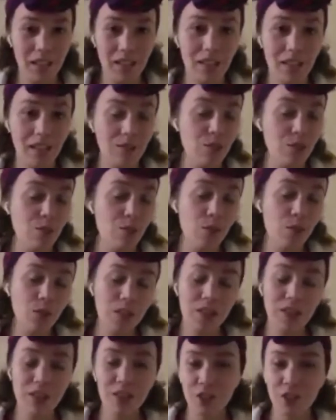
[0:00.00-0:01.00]
if you wrote it
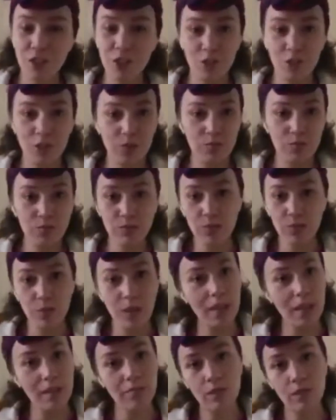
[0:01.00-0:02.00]
in a journal,
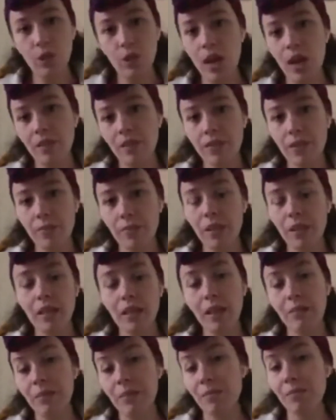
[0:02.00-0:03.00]
great. You have something
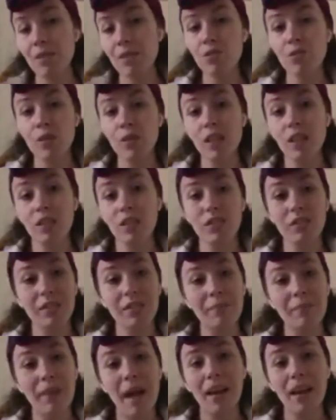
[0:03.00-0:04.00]
that maybe you can look
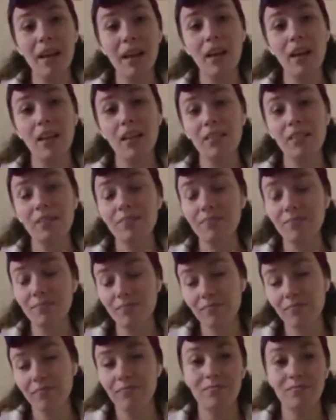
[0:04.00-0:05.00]
back on
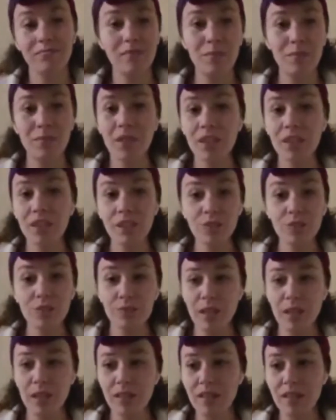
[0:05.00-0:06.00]
maybe a year from
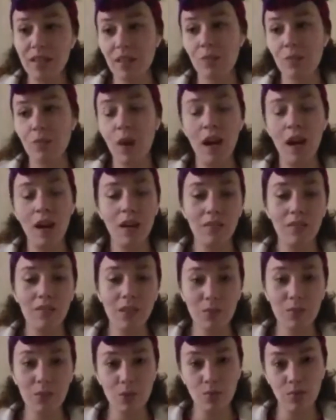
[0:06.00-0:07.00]
now and say, wow, I've
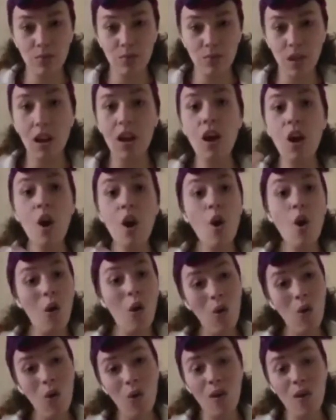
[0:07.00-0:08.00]
come so far.
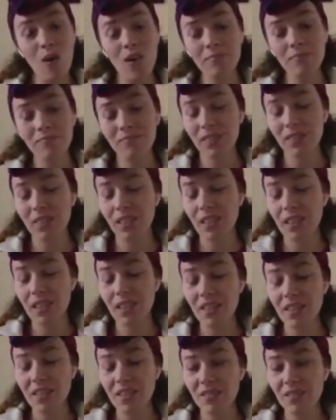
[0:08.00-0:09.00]
Or
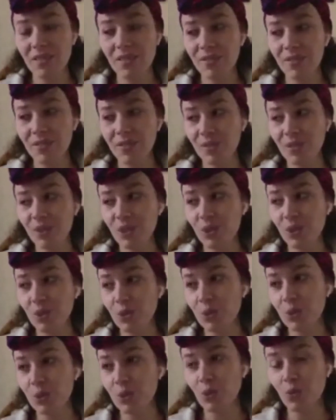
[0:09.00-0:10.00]
if
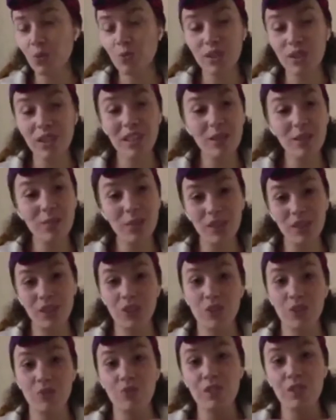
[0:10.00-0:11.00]
you really want to
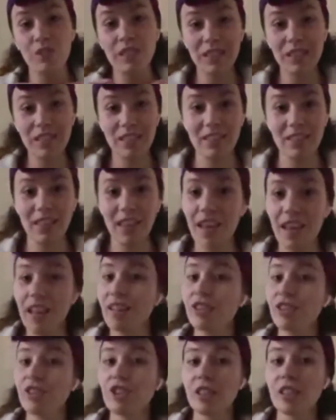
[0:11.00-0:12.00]
just release that
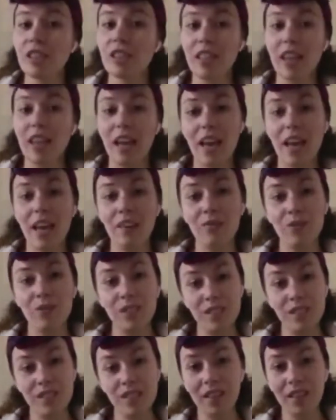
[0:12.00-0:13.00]
energy and
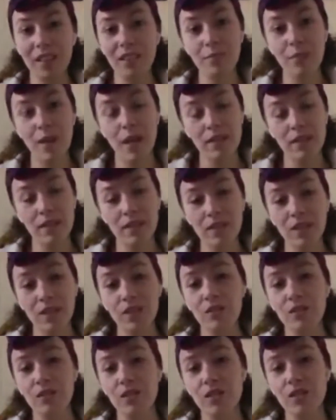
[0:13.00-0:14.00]
recycle it back to the
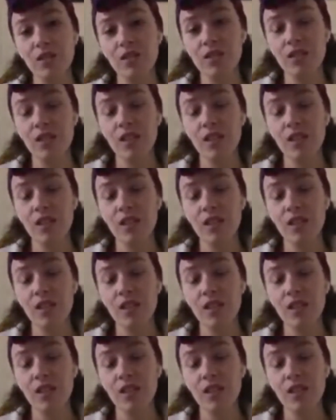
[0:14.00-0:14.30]
universe,